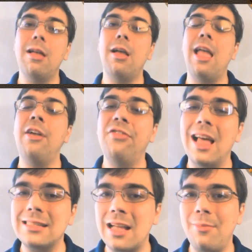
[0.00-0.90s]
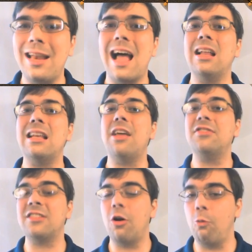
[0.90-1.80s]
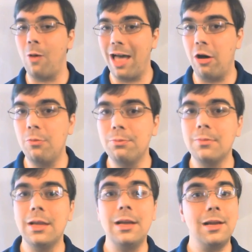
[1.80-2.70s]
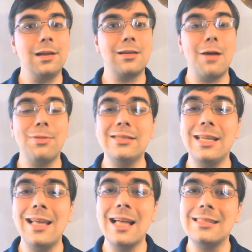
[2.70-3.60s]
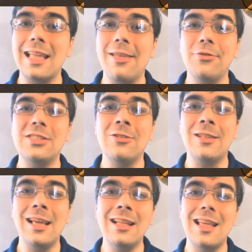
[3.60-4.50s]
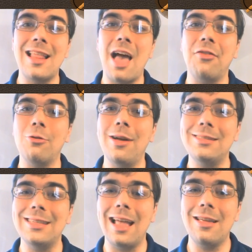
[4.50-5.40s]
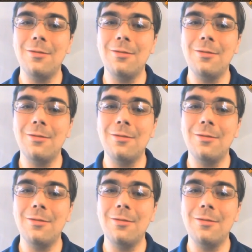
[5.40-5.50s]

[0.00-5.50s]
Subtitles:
if that's coming out, and if so, well. God bless you guys. Thank you for tuning in, and have a great day.